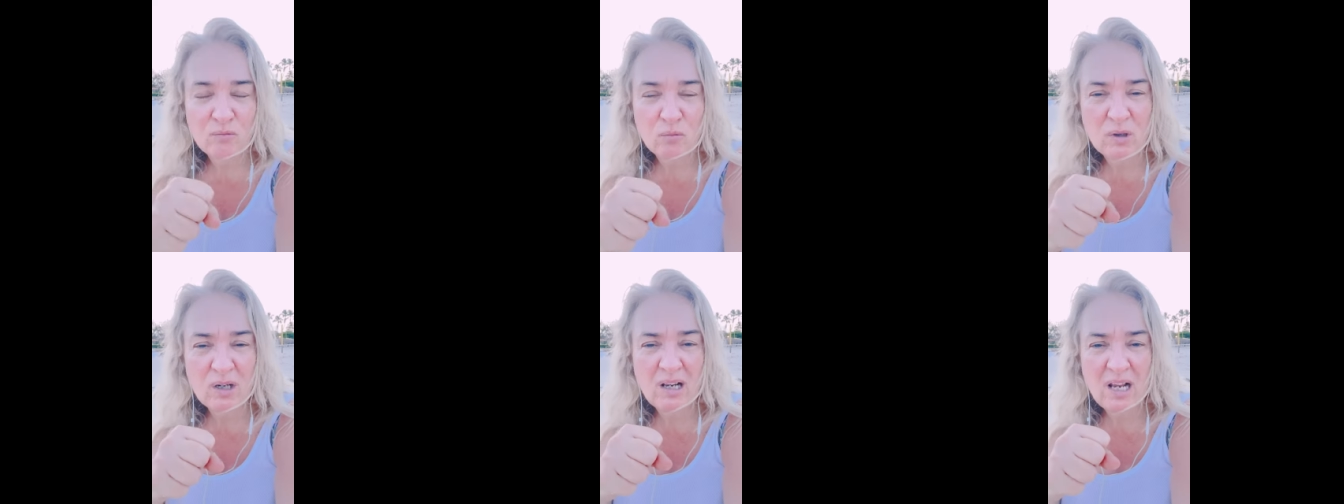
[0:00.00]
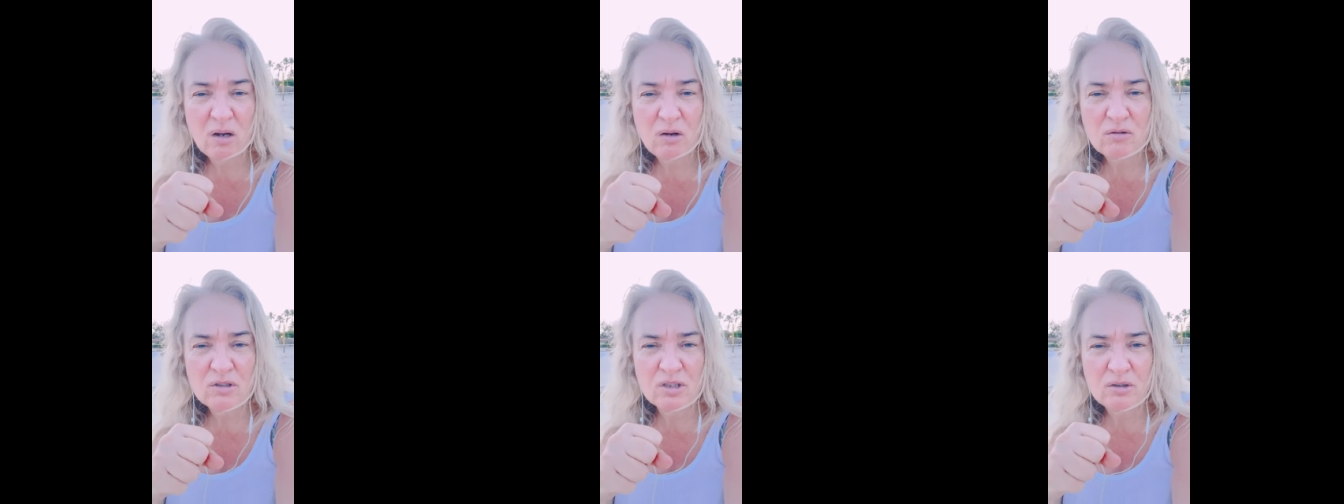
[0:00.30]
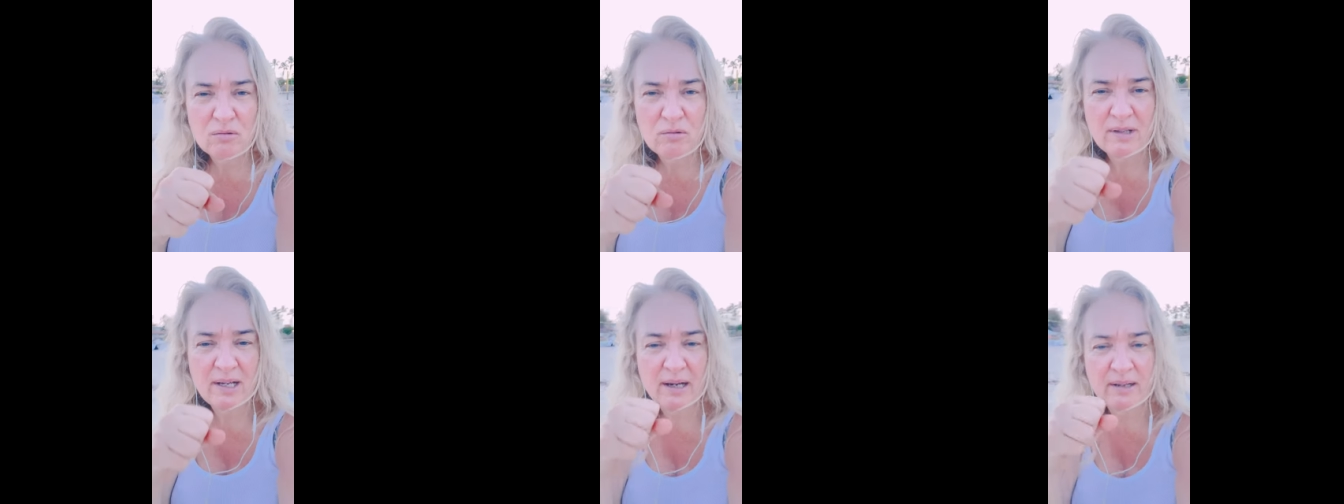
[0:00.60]
We're allowed to
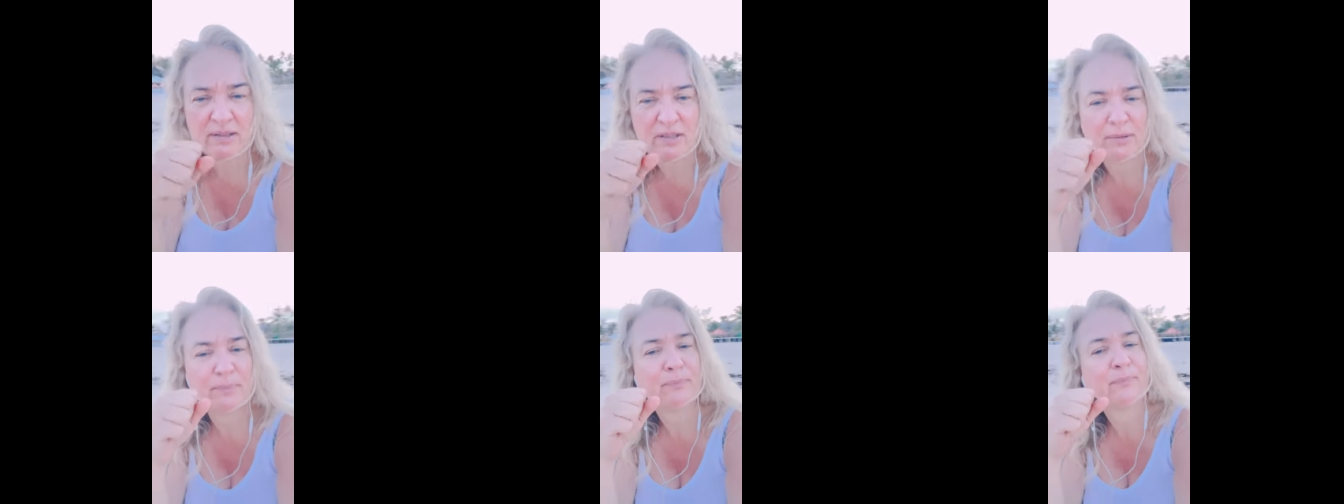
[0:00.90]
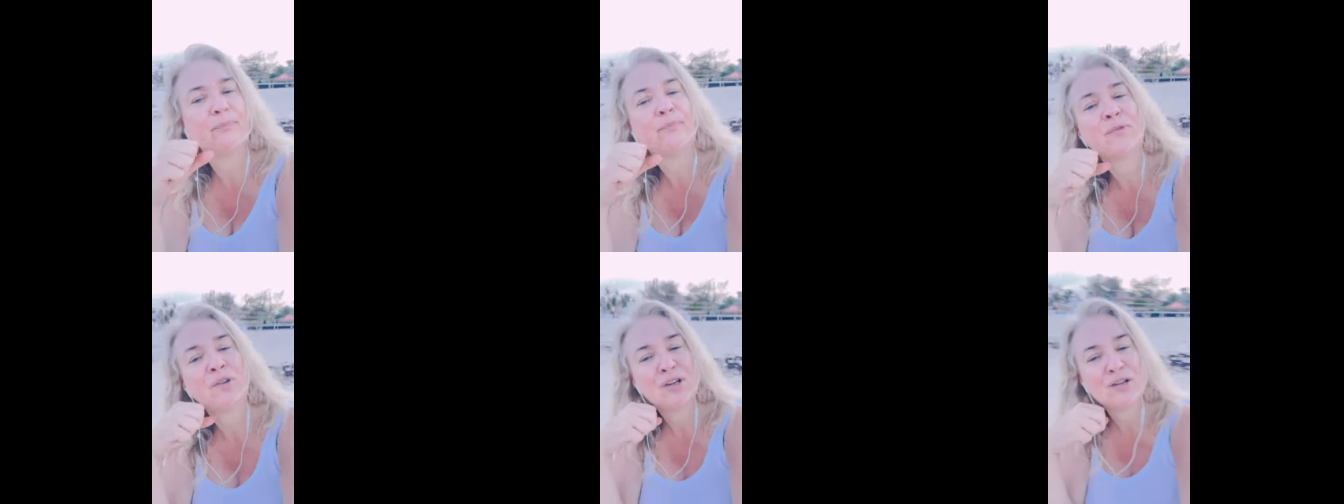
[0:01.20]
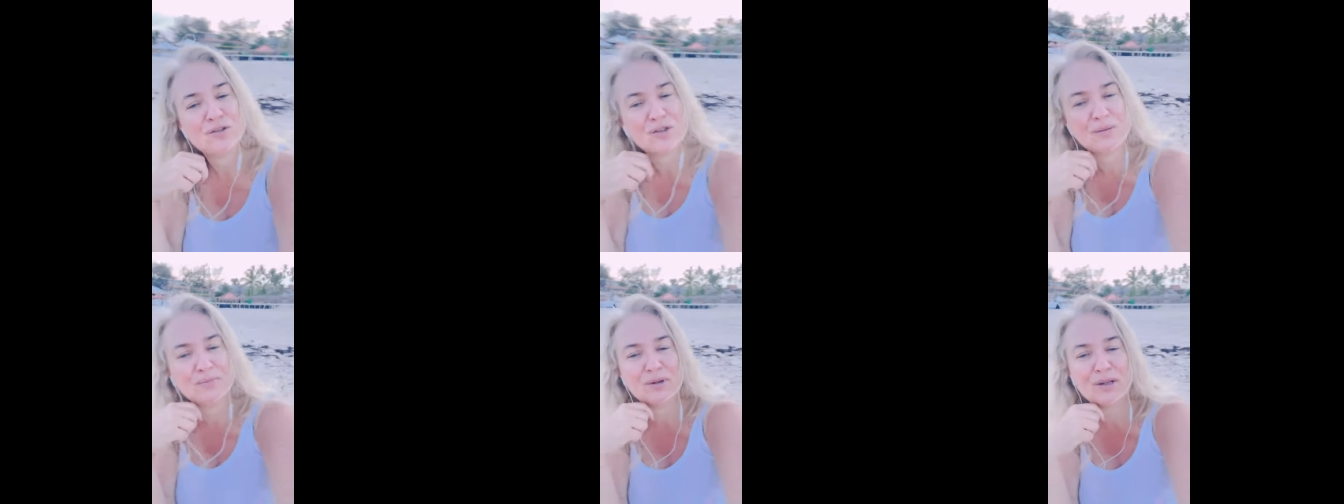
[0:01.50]
do that.
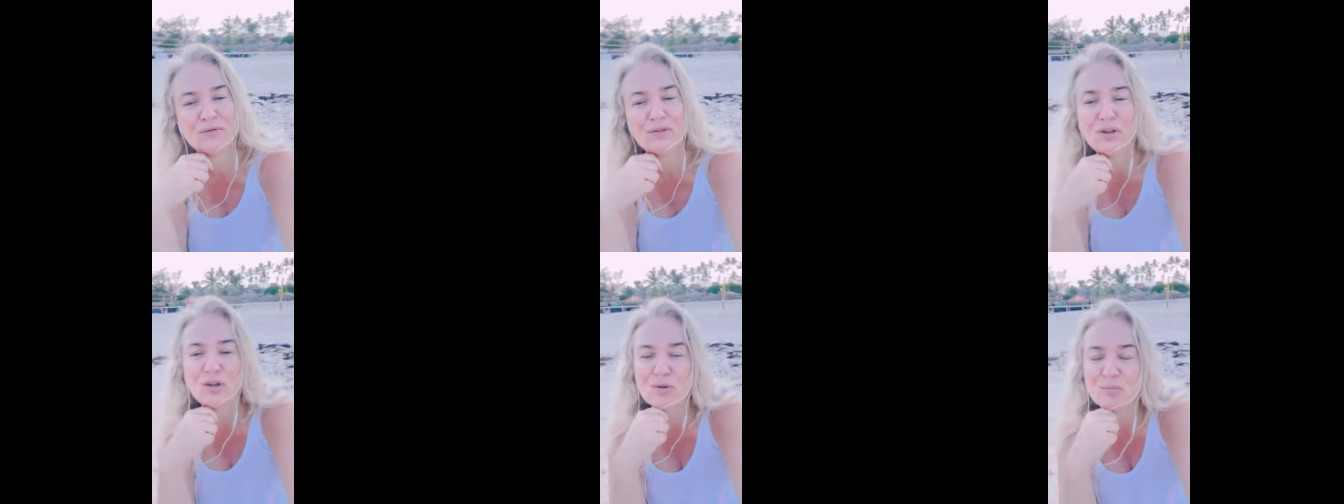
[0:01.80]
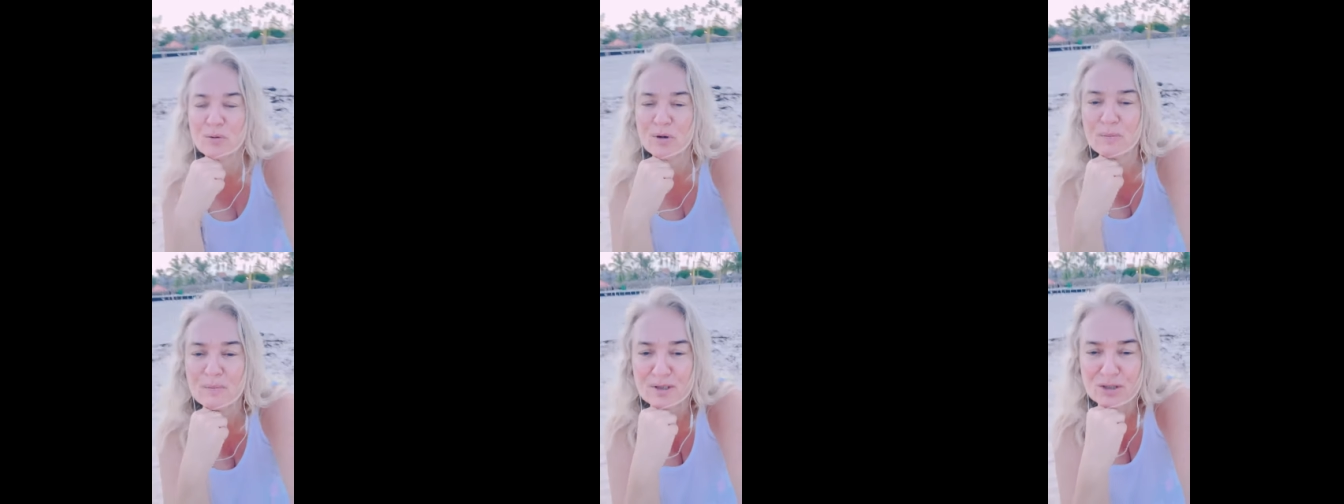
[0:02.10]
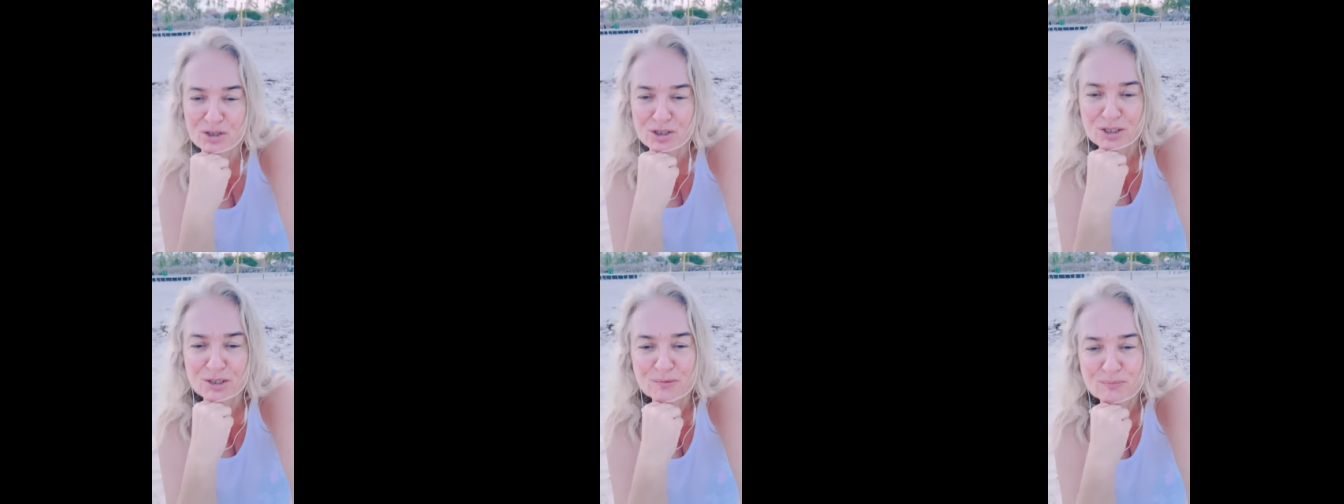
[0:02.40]
So I'm giving you
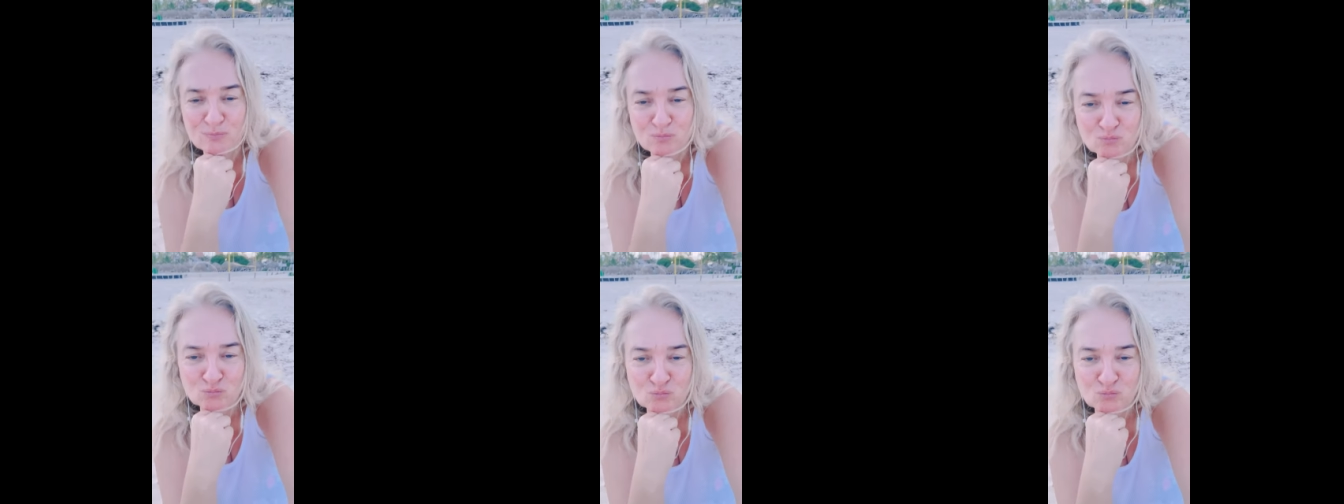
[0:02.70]
permission